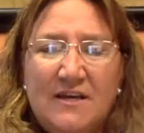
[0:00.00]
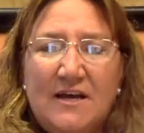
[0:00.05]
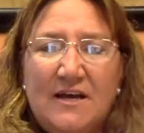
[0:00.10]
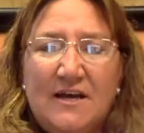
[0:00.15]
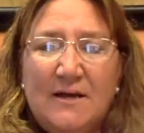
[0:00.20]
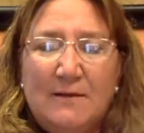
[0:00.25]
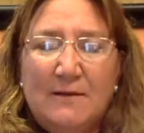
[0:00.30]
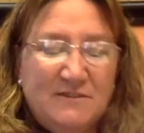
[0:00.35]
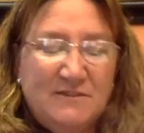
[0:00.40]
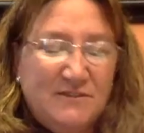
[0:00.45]

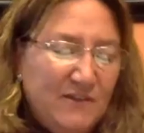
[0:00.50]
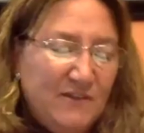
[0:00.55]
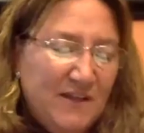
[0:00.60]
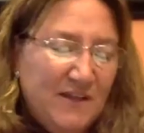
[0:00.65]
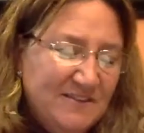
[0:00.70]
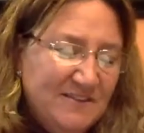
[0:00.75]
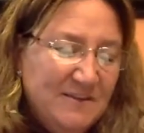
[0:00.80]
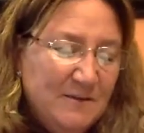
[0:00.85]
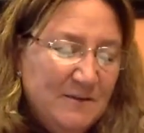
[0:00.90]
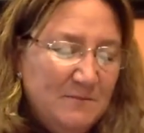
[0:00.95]
So
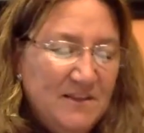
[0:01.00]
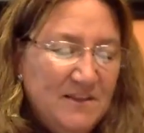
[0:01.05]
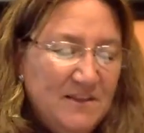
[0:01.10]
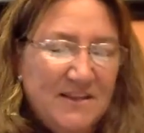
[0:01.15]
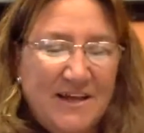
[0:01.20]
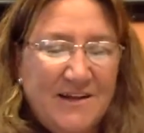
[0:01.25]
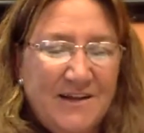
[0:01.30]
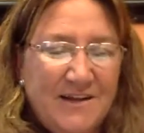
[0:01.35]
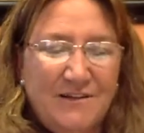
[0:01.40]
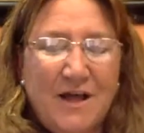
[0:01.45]
that's something
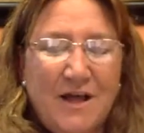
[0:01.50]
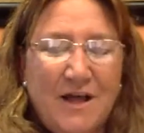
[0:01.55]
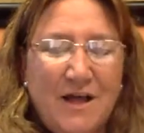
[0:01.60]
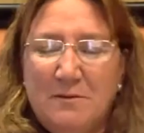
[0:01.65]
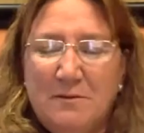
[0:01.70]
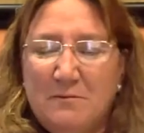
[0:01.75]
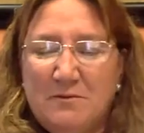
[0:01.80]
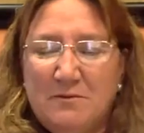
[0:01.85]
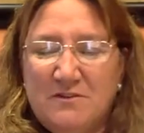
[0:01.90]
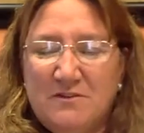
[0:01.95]
that a lot of
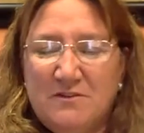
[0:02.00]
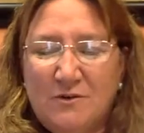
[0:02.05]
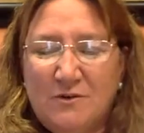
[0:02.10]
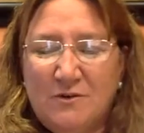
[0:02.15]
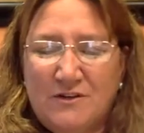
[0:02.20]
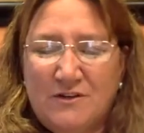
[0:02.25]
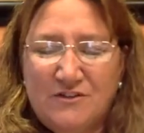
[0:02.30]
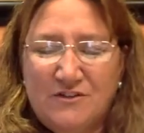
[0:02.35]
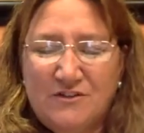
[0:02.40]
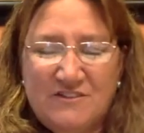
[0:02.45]
people don't
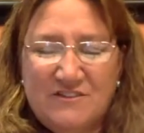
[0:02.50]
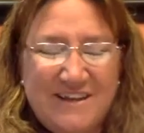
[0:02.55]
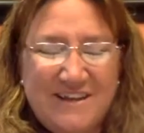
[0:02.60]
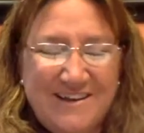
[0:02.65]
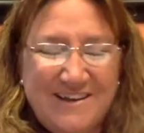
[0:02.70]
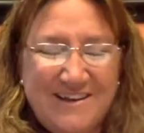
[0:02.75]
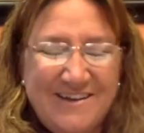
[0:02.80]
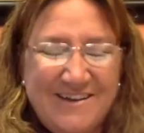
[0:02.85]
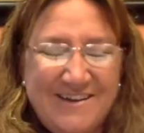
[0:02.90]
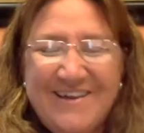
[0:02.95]

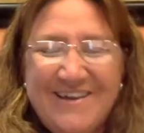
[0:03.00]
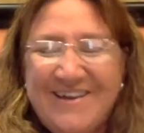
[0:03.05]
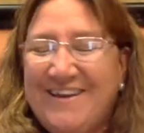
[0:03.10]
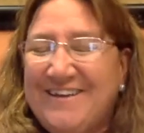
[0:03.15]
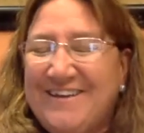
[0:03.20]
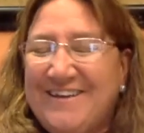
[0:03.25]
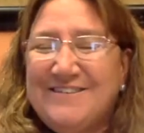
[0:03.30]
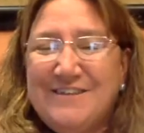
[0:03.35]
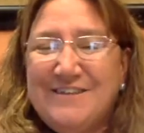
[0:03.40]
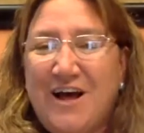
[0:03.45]
understand.
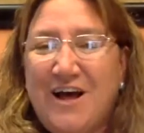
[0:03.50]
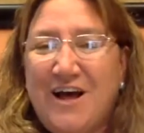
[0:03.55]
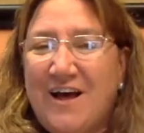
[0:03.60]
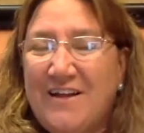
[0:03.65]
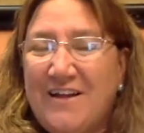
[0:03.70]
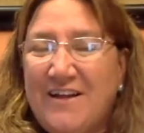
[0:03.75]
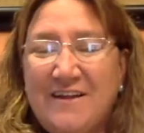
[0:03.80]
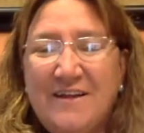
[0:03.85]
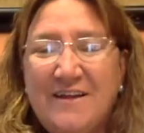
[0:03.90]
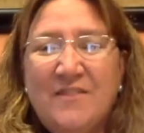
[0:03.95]
It's not
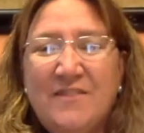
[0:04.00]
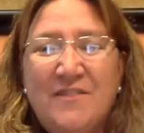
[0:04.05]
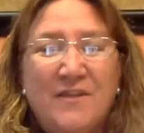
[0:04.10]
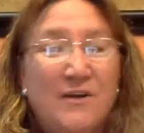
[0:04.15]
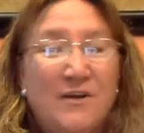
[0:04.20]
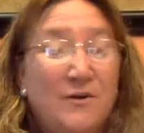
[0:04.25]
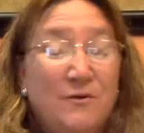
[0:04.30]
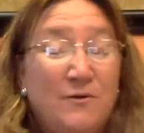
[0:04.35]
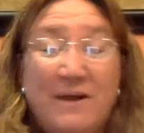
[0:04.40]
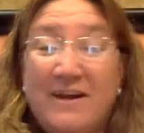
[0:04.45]
the
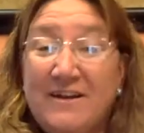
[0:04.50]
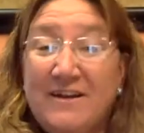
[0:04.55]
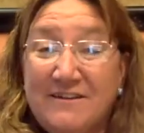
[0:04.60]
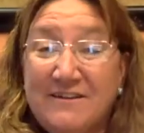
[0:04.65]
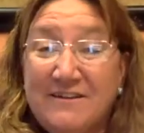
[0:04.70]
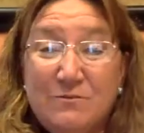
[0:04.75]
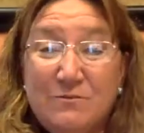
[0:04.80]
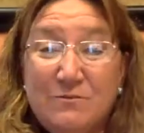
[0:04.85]
greatest